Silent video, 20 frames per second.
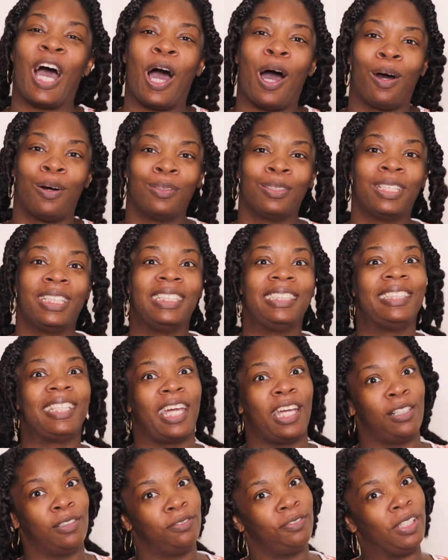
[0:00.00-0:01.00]
only
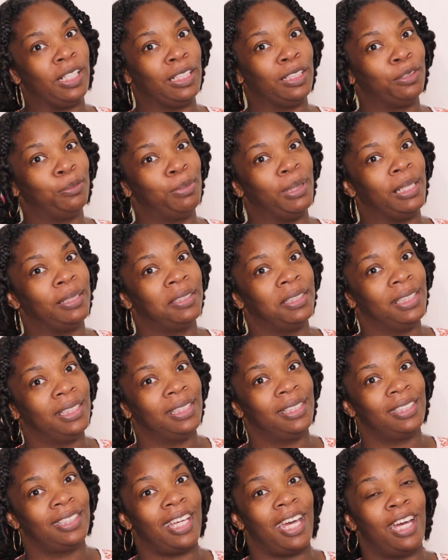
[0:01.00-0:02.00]
downfall about
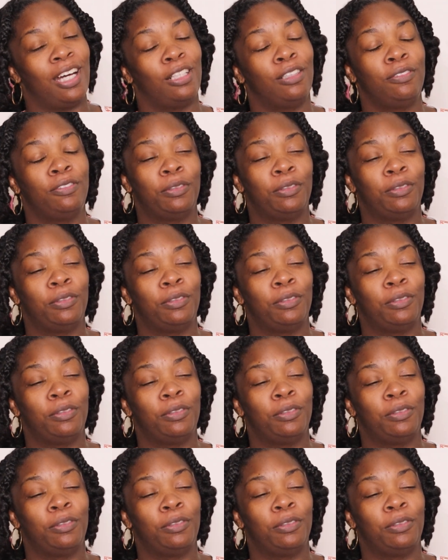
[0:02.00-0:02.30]
this style